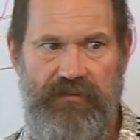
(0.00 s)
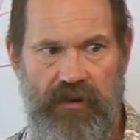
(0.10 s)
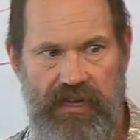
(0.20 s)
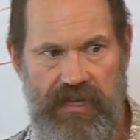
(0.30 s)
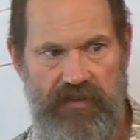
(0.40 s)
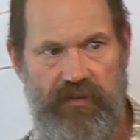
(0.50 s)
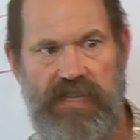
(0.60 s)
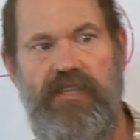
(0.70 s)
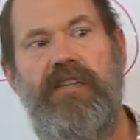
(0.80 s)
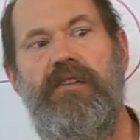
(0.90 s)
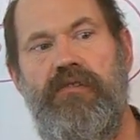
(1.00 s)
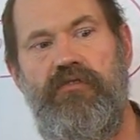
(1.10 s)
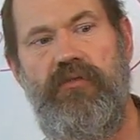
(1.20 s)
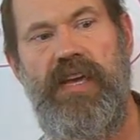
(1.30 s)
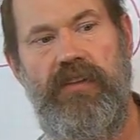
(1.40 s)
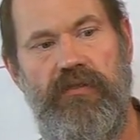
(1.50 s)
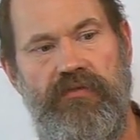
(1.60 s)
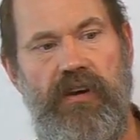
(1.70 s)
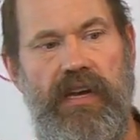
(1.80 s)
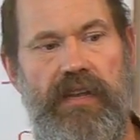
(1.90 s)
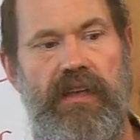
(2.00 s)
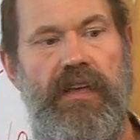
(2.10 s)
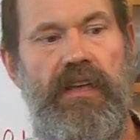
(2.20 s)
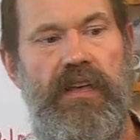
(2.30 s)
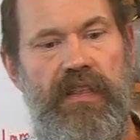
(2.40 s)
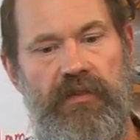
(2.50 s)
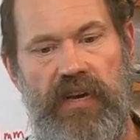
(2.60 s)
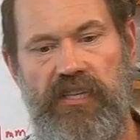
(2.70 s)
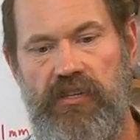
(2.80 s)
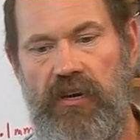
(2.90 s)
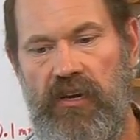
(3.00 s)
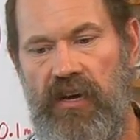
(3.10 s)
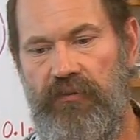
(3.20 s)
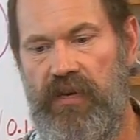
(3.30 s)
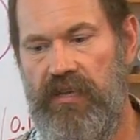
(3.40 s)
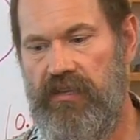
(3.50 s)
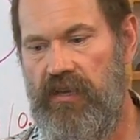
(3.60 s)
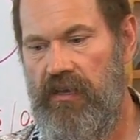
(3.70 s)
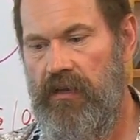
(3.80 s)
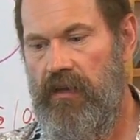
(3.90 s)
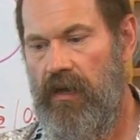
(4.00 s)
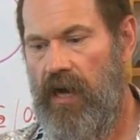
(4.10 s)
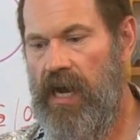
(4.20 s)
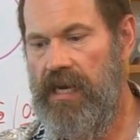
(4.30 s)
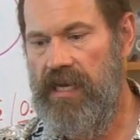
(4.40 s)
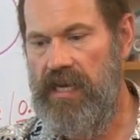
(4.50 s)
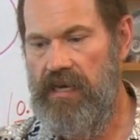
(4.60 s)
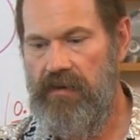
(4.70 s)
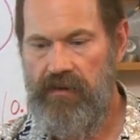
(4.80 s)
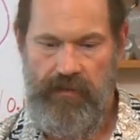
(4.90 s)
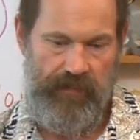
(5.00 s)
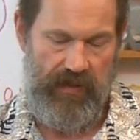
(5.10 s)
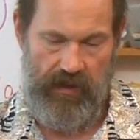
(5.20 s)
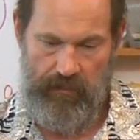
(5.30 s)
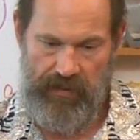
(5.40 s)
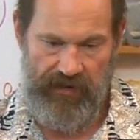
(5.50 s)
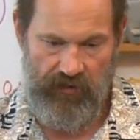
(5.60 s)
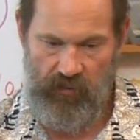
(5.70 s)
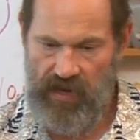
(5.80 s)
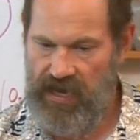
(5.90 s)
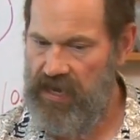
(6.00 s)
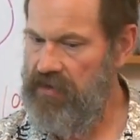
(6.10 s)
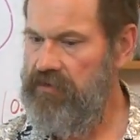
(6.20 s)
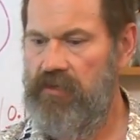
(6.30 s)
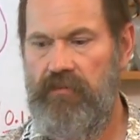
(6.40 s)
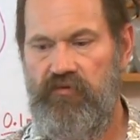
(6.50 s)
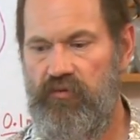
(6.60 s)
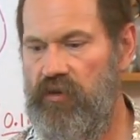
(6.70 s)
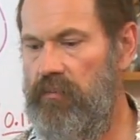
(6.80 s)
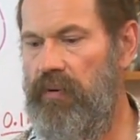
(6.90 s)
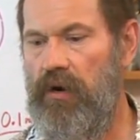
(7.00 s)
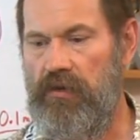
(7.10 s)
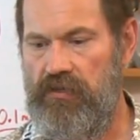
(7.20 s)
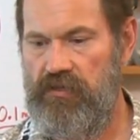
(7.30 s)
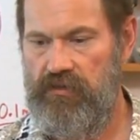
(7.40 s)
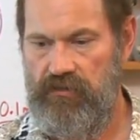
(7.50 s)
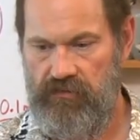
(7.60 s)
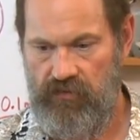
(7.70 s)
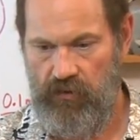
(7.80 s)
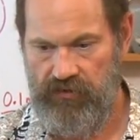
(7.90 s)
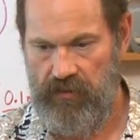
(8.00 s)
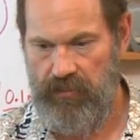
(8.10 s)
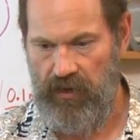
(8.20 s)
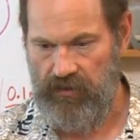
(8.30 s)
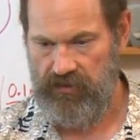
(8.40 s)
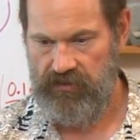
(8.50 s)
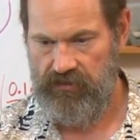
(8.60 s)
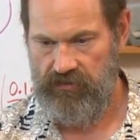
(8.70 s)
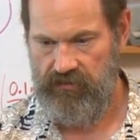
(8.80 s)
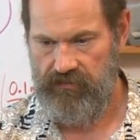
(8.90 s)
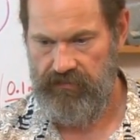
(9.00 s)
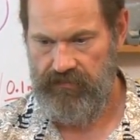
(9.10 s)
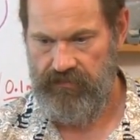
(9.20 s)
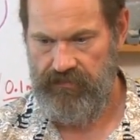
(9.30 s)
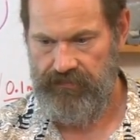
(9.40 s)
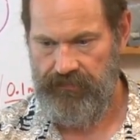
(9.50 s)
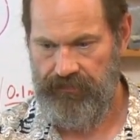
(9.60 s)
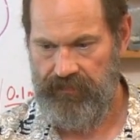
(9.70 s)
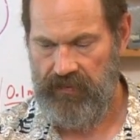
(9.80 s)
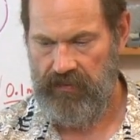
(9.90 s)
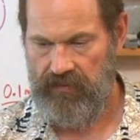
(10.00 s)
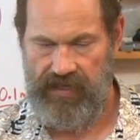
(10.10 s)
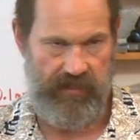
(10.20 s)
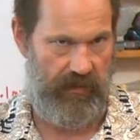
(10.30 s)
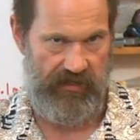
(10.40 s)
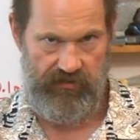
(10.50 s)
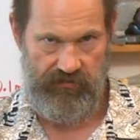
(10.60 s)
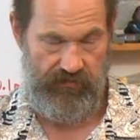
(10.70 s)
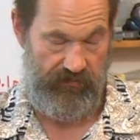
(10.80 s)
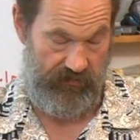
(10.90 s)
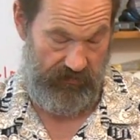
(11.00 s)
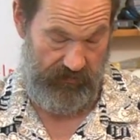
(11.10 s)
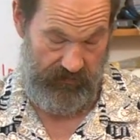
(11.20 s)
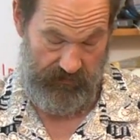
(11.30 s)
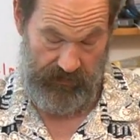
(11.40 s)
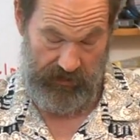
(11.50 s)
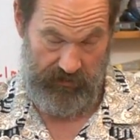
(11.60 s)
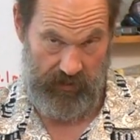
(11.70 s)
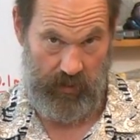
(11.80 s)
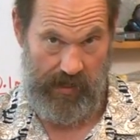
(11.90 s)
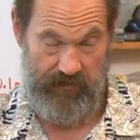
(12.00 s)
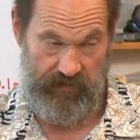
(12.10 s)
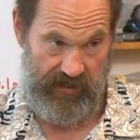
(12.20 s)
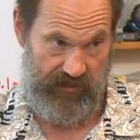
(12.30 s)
a very interesting little trait you'll find. That if I start off with, I need a better way to drill parts, holes in parts. That's my functional requirement for my